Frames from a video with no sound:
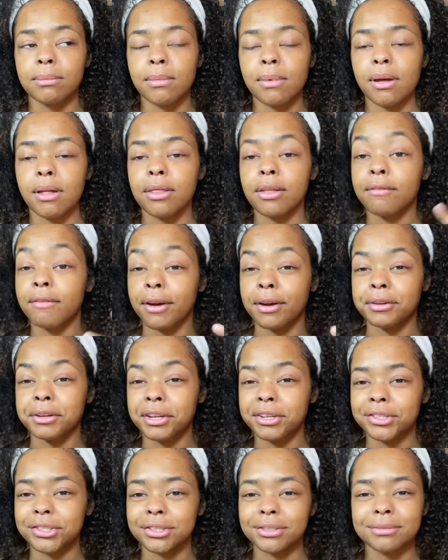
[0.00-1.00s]
the
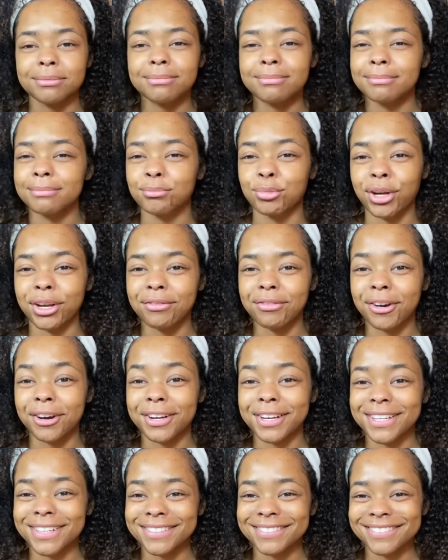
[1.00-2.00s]
foundation. Brain
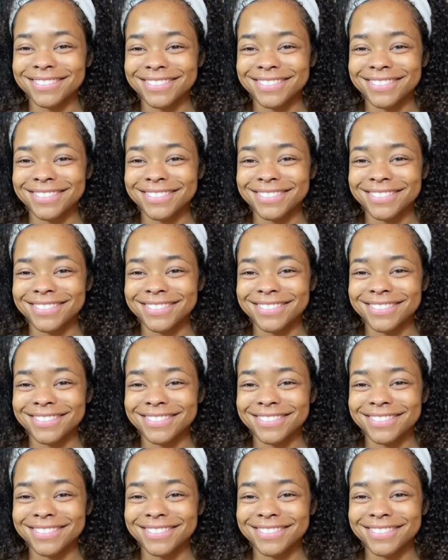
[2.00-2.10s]
farted.